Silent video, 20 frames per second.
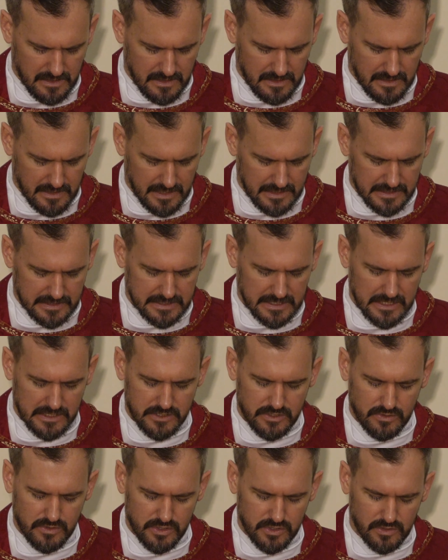And he
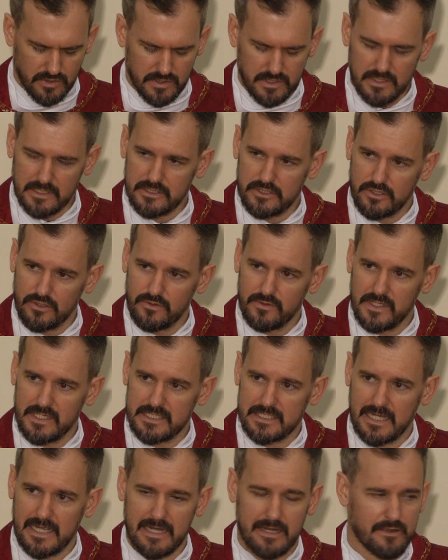says, You should do
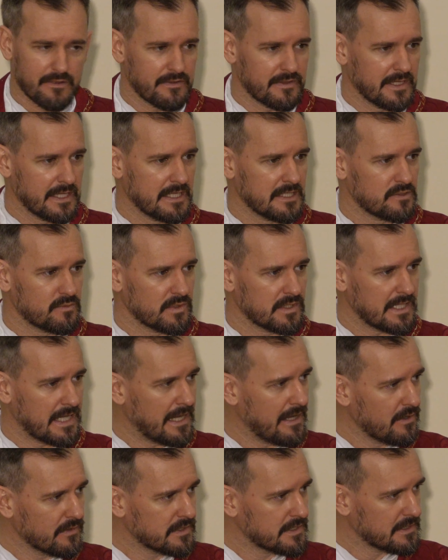these higher things
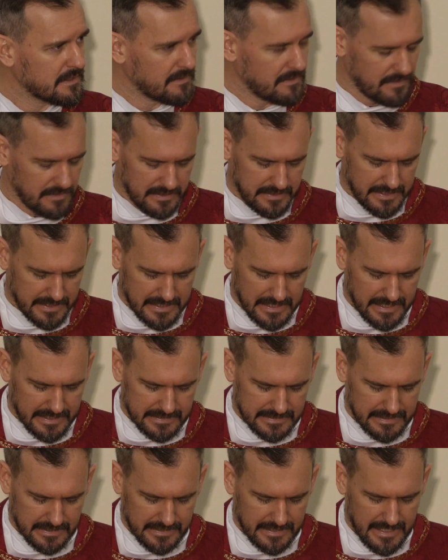without
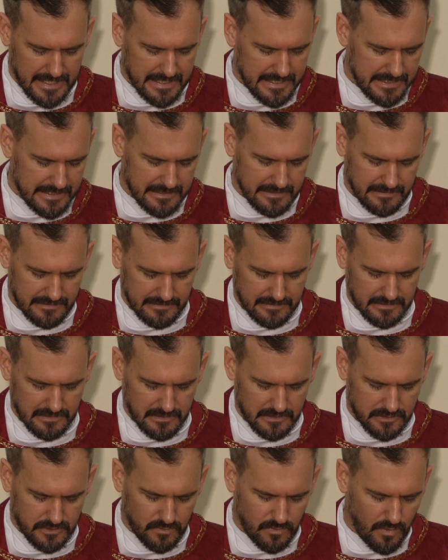neglecting anything.
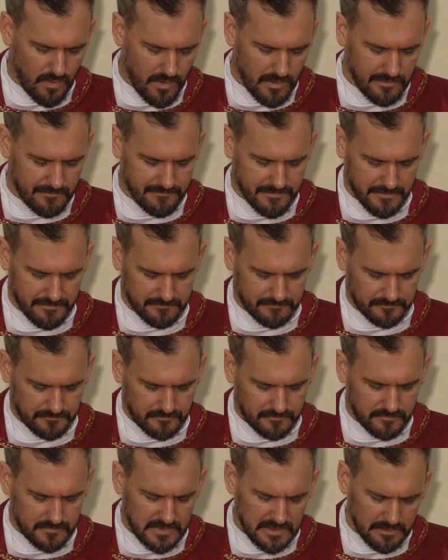Do all of them,
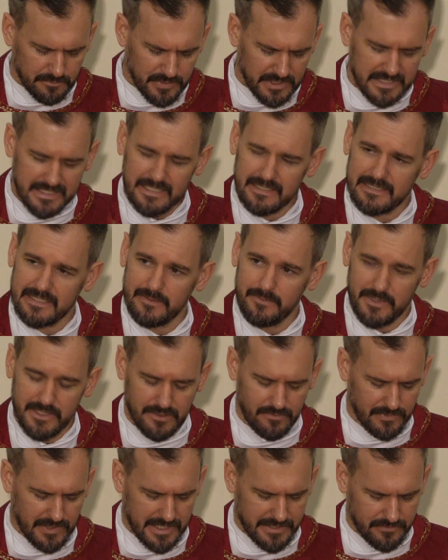but get them in
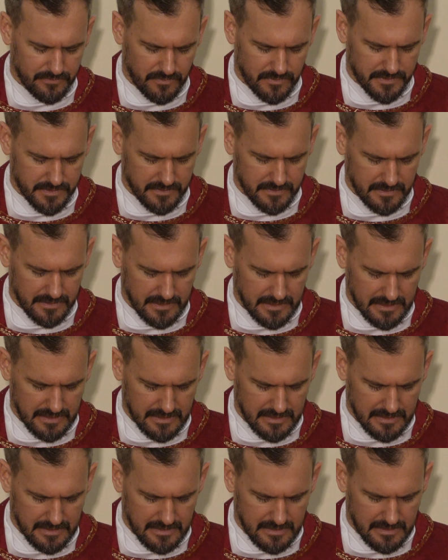the right order.
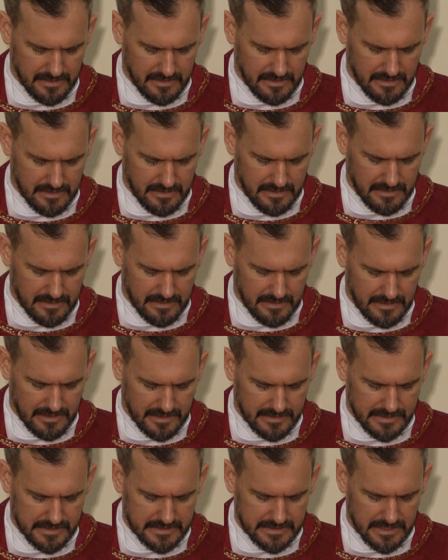
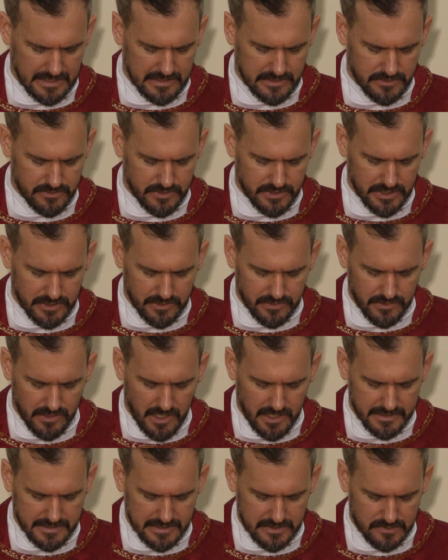And he says, You should
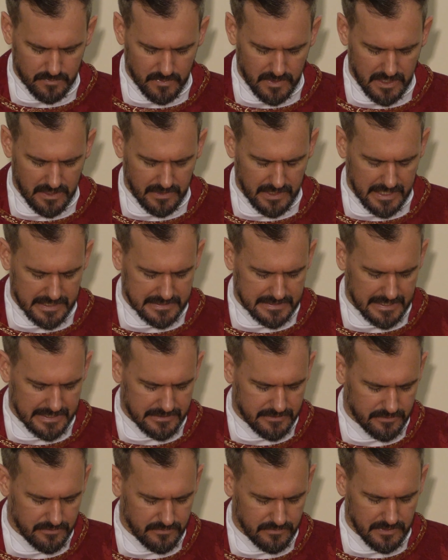not, as well as they
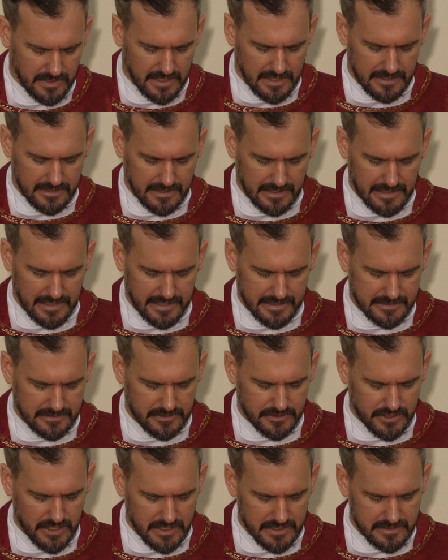do,
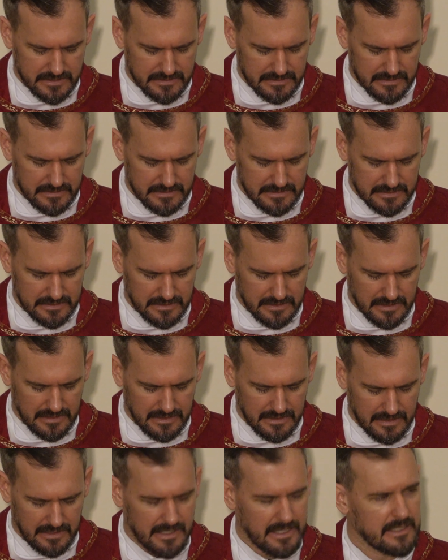neglect justice
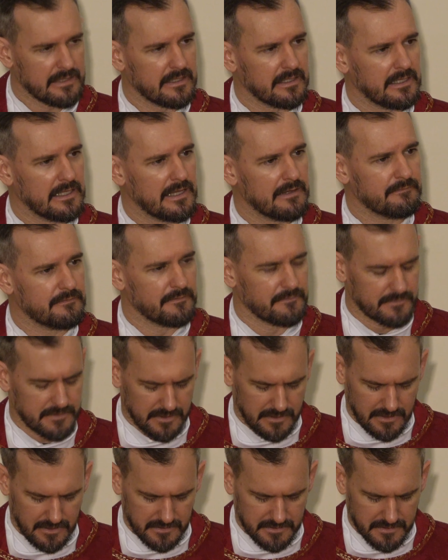and the love of
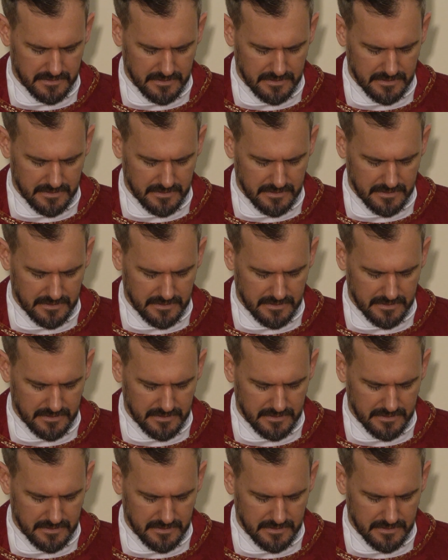God.